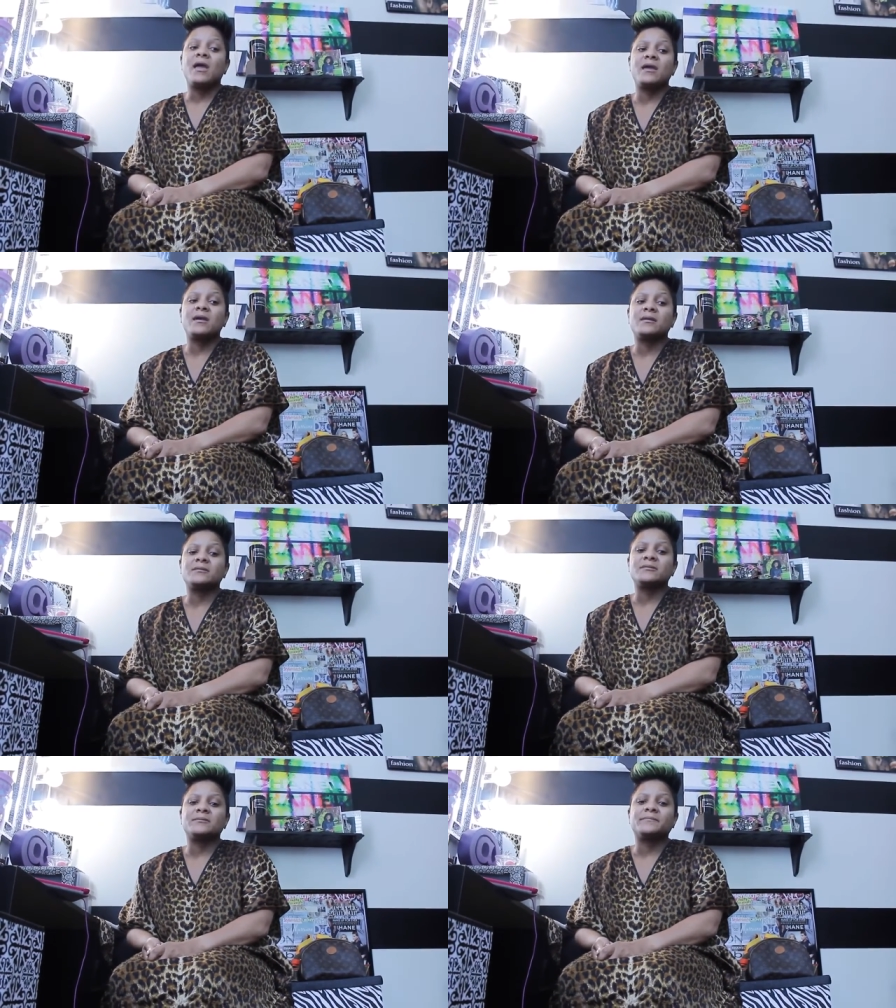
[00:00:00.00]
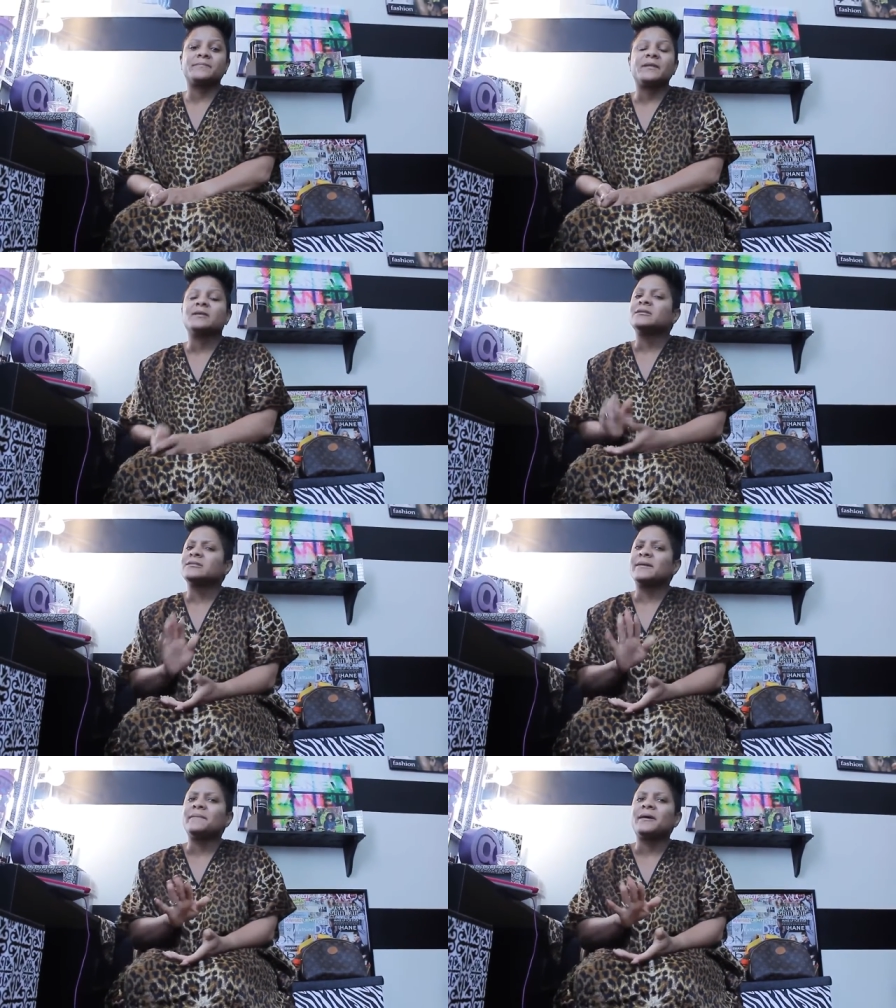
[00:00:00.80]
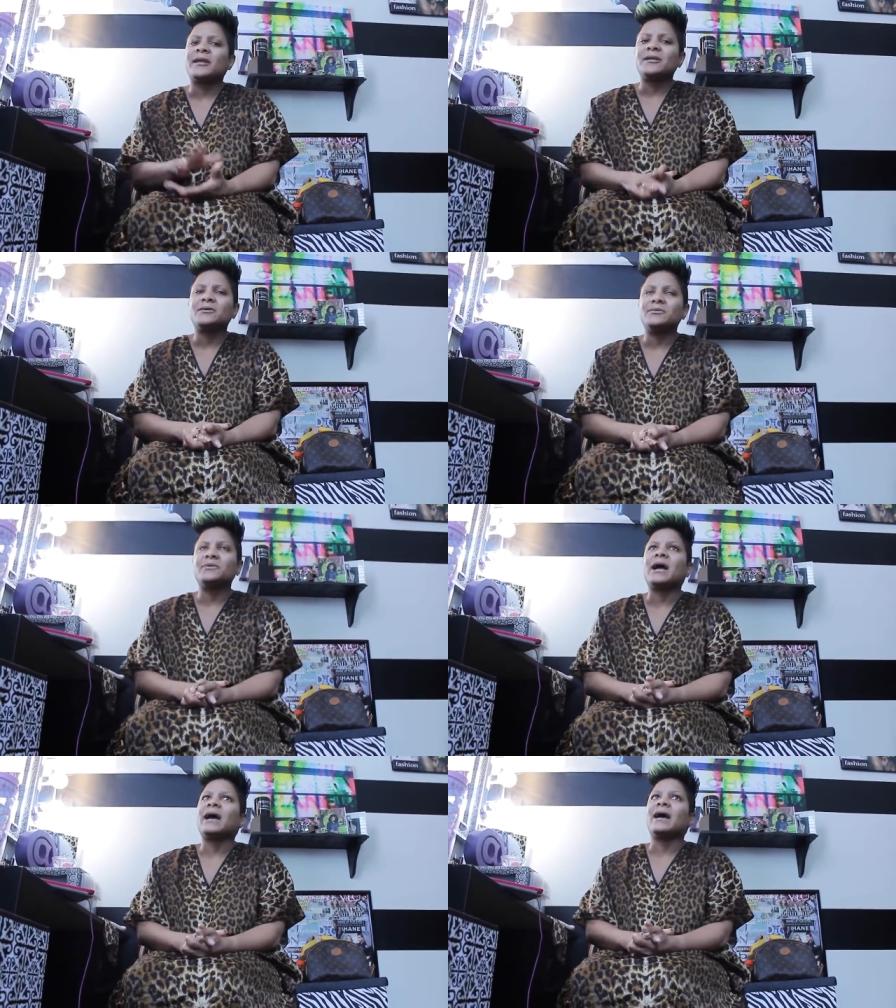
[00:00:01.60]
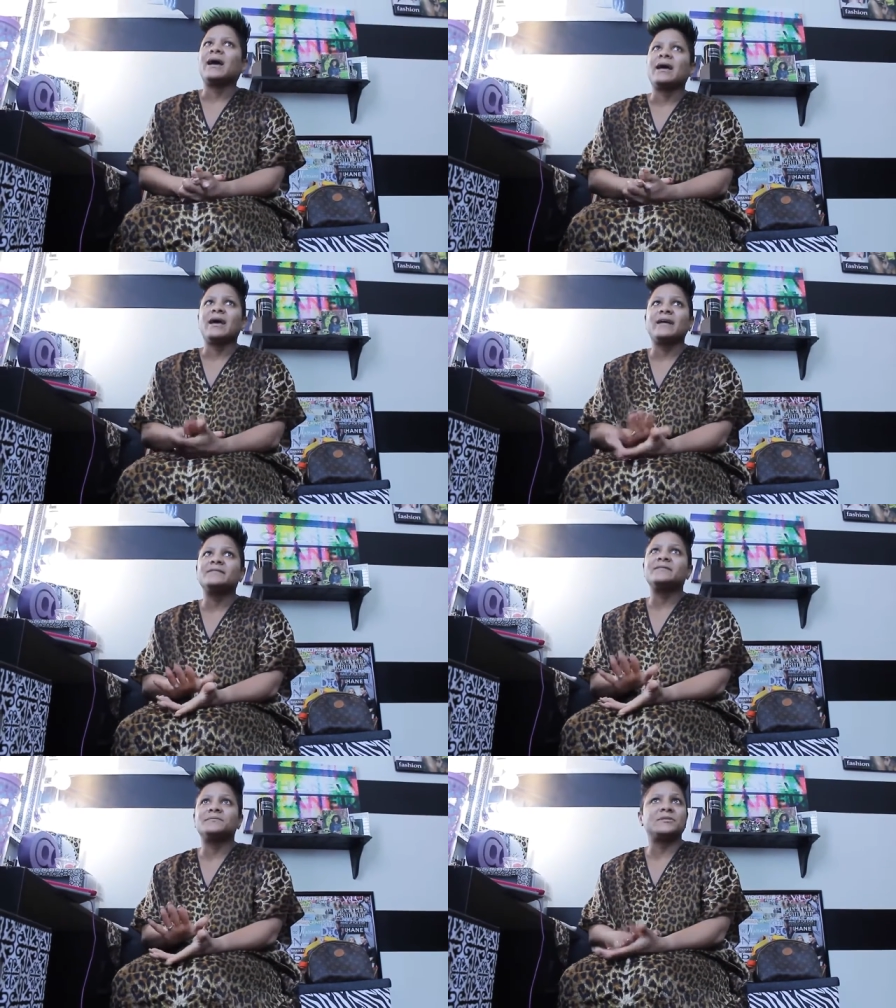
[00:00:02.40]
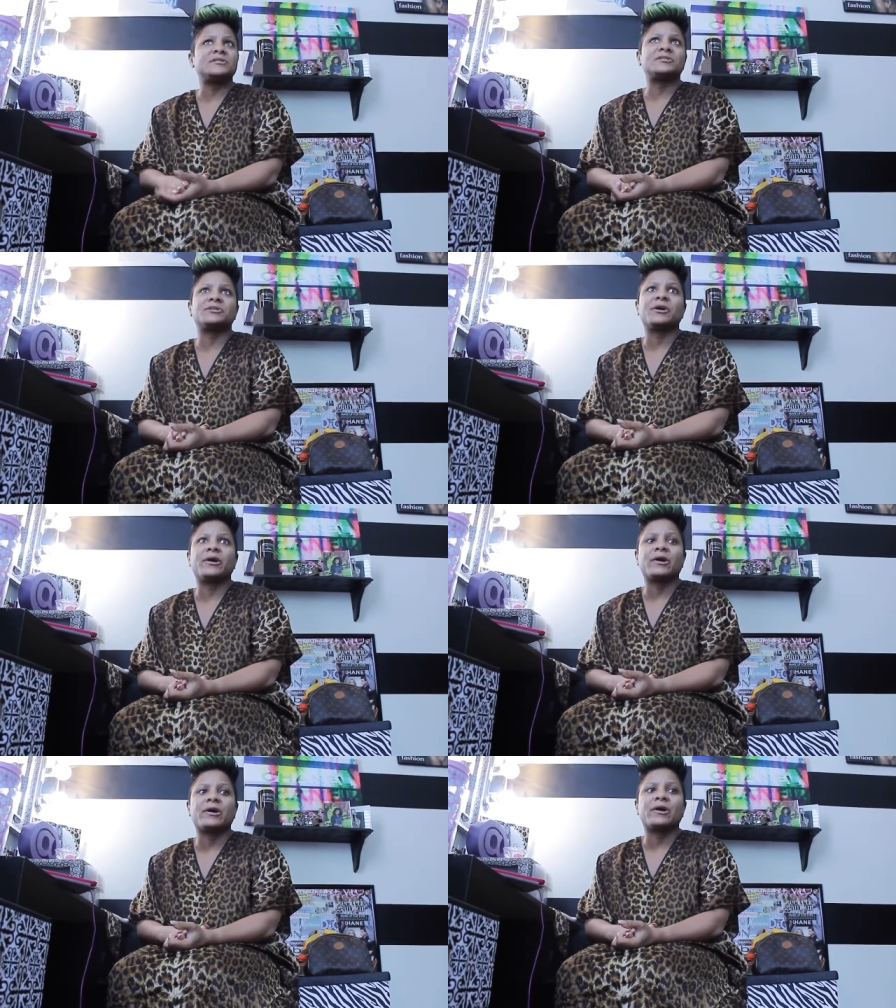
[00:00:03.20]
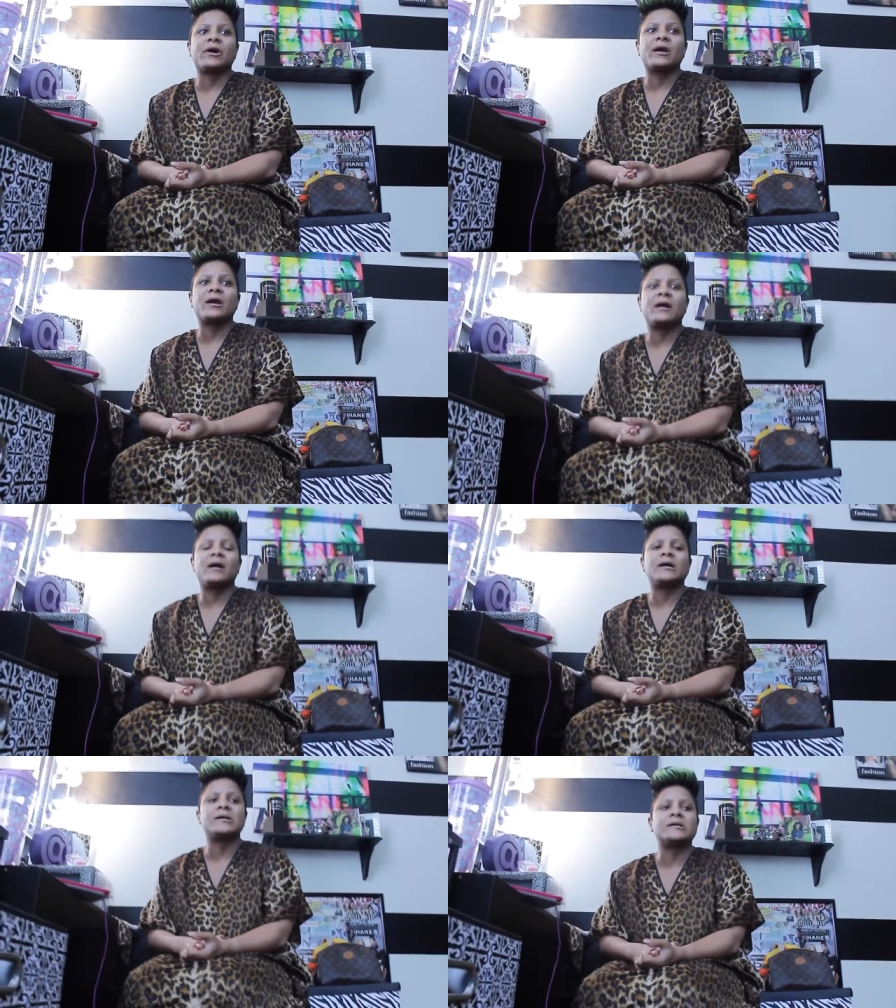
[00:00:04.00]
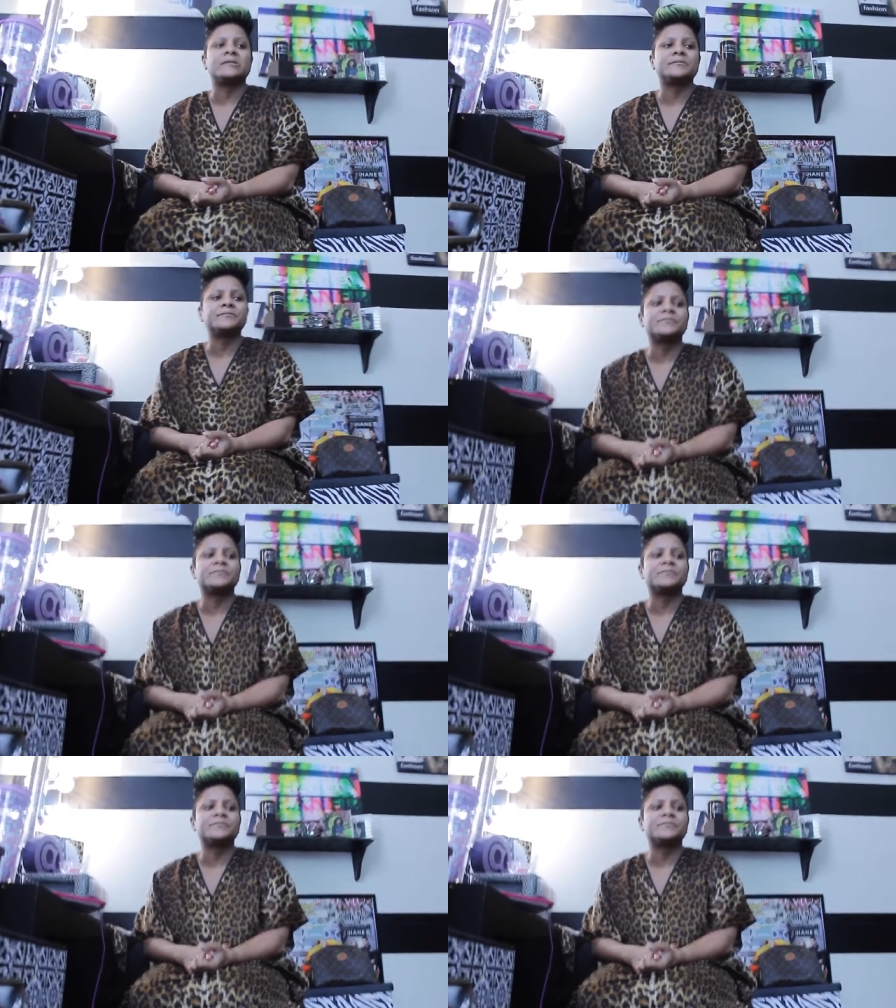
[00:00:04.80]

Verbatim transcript: And somebody who I, I have to mention her, um